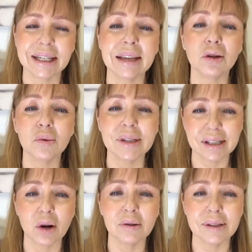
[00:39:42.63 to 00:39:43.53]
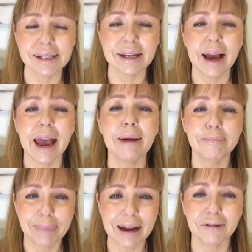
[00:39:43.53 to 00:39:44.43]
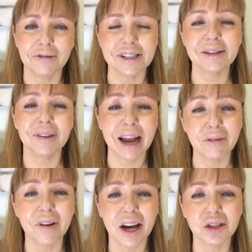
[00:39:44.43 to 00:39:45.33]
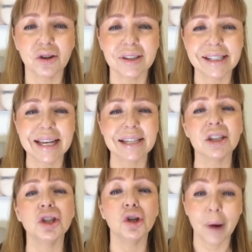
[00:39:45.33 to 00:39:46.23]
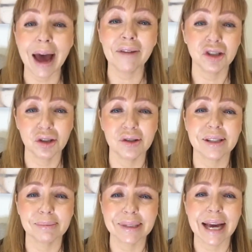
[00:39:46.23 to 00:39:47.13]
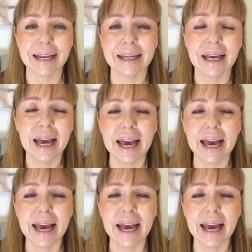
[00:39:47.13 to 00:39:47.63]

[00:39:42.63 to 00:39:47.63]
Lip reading: To get the results and benefits of an alpha hydroxy acid, you have to use them daily.